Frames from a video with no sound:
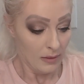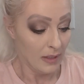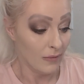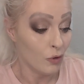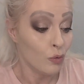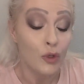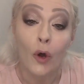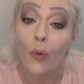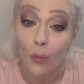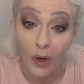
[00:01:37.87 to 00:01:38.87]
If you
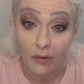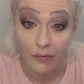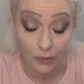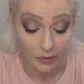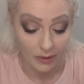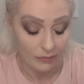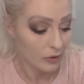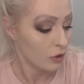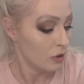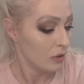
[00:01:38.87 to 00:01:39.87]
don't want full
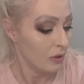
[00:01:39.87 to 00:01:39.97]
coverage,